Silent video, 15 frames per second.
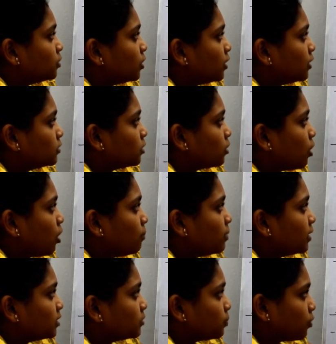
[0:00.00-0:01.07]
it is a
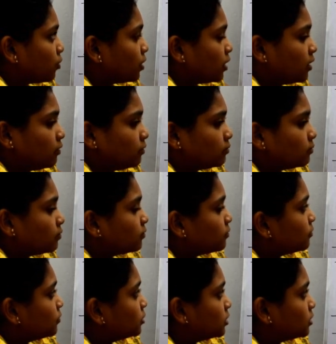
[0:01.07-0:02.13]
complex protein
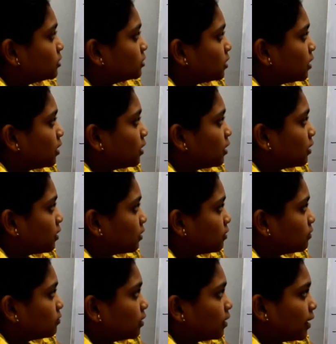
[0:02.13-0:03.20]
which is
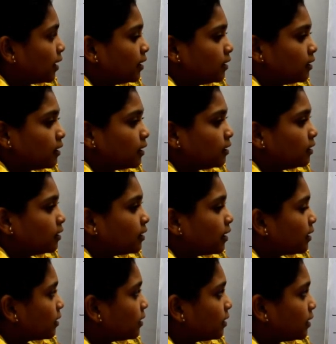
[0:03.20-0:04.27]
red in color and
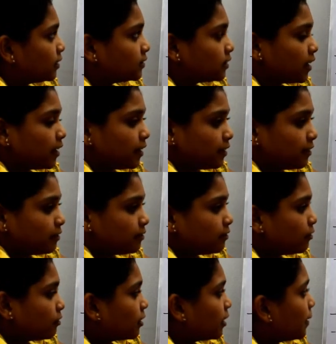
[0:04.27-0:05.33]
contains iron.
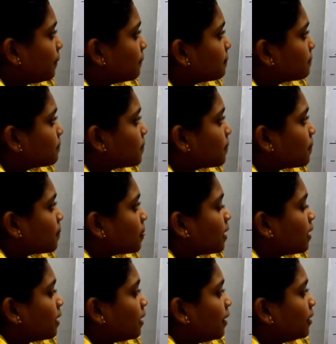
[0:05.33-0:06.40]
Okay.
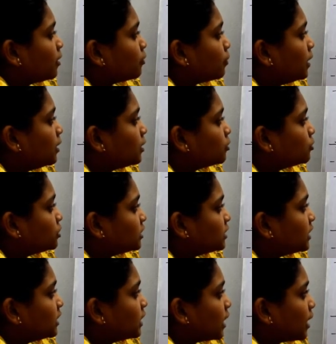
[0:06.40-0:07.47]
And 12 to
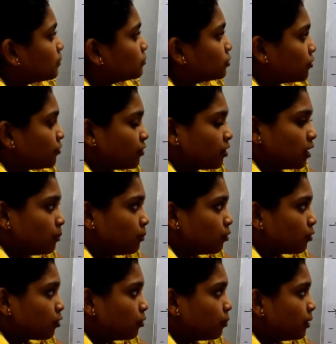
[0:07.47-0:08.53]
16 grams of
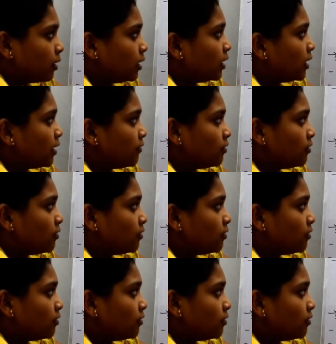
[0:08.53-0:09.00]
hemoglobin in every